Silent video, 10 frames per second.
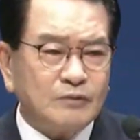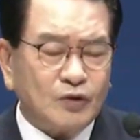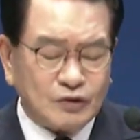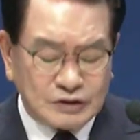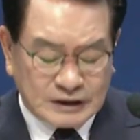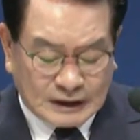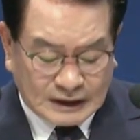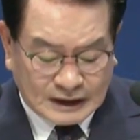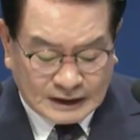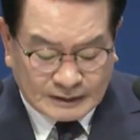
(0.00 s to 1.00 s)
no
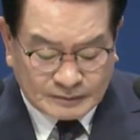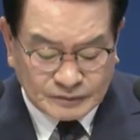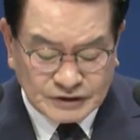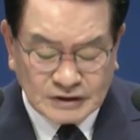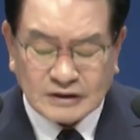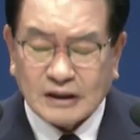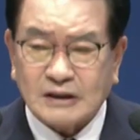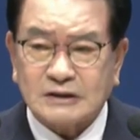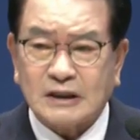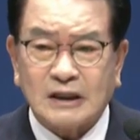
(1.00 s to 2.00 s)
use.
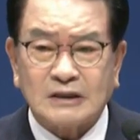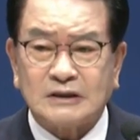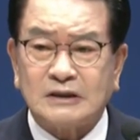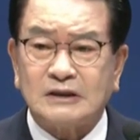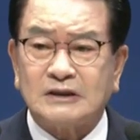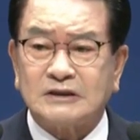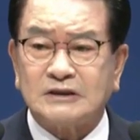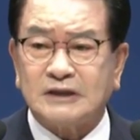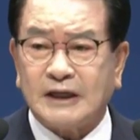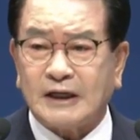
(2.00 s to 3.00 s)
The
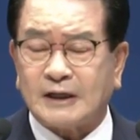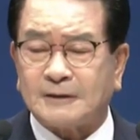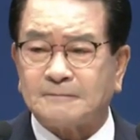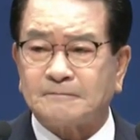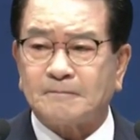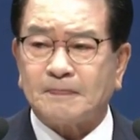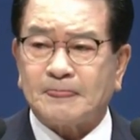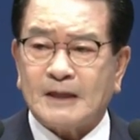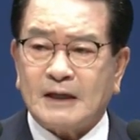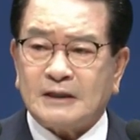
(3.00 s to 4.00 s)
happiness in this
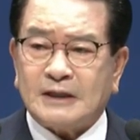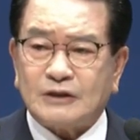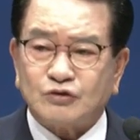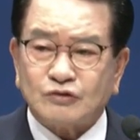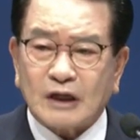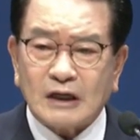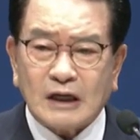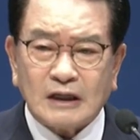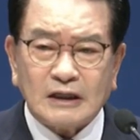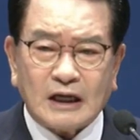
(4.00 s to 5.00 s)
world
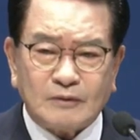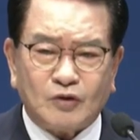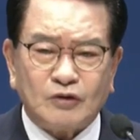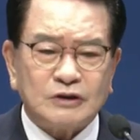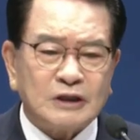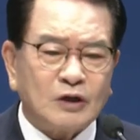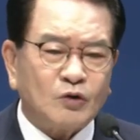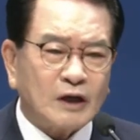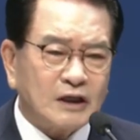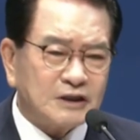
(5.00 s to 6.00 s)
is
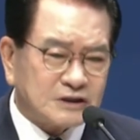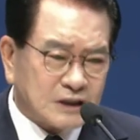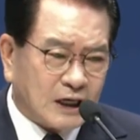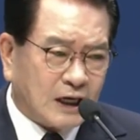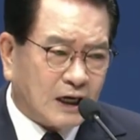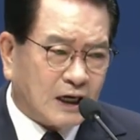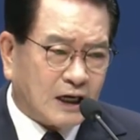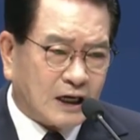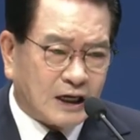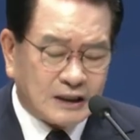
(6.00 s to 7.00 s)
just
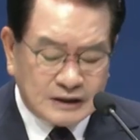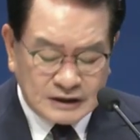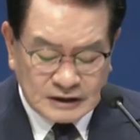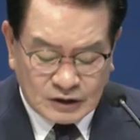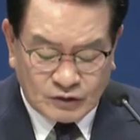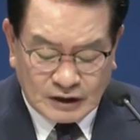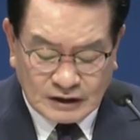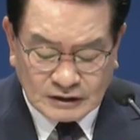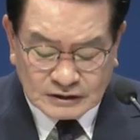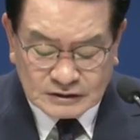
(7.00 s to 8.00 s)
temporal, but
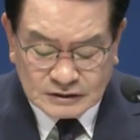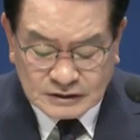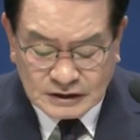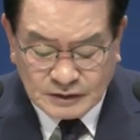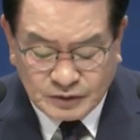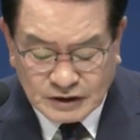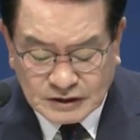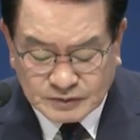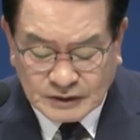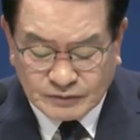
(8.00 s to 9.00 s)
the joy of following
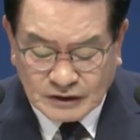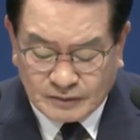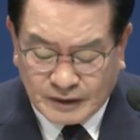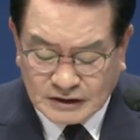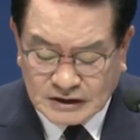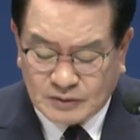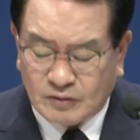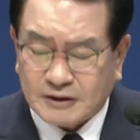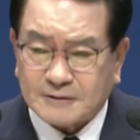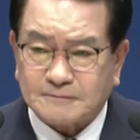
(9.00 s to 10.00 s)
Jesus is
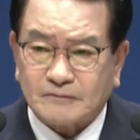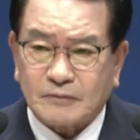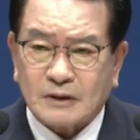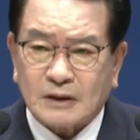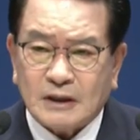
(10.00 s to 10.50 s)
eternal.